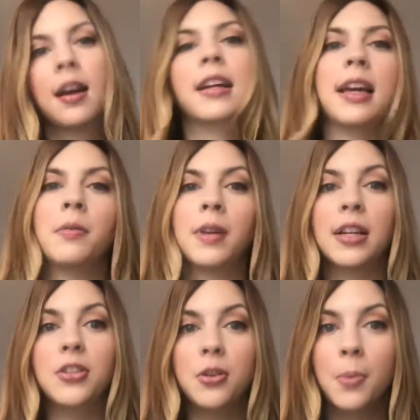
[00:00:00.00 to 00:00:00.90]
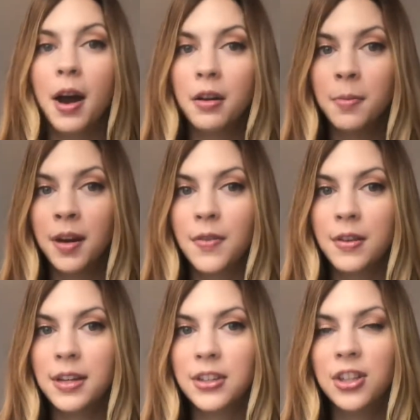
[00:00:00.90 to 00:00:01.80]
again, when I do powder my
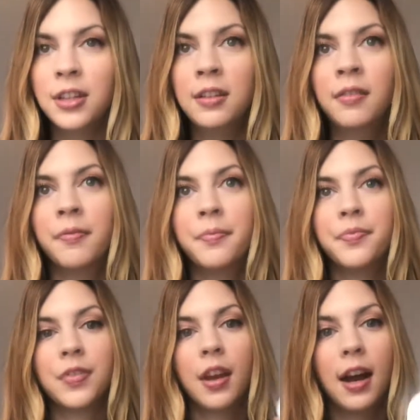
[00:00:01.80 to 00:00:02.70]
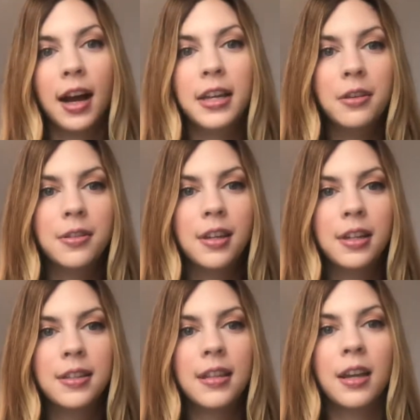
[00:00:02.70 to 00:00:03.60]
foundation, I use
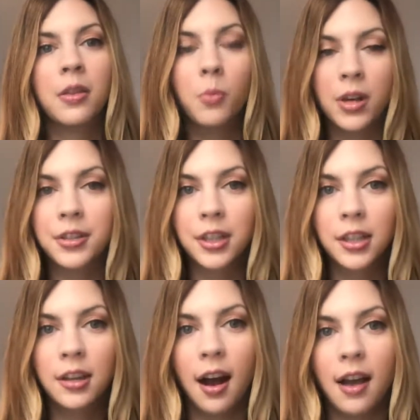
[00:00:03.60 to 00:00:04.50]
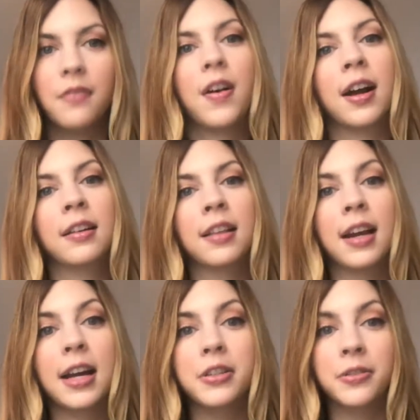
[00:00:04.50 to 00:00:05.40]
this. In the winter, I find
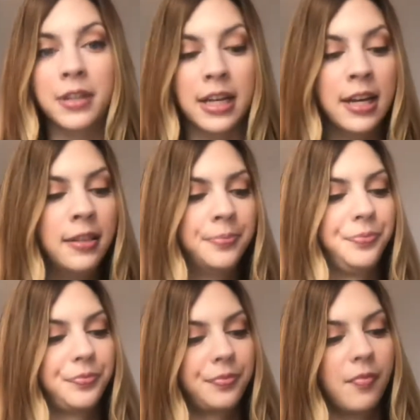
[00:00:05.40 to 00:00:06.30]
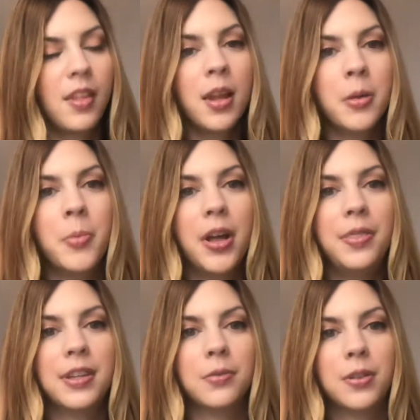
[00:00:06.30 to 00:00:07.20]
that I don't need it, but
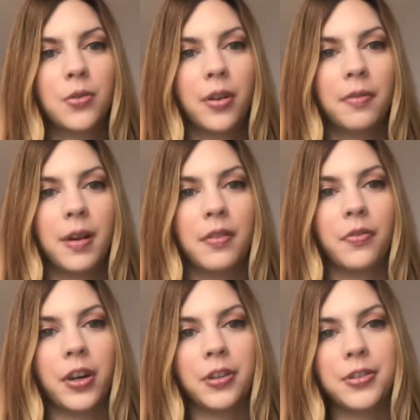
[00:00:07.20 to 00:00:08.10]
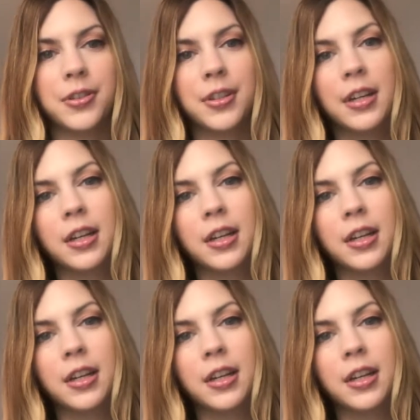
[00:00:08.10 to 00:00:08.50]
this was sort of my first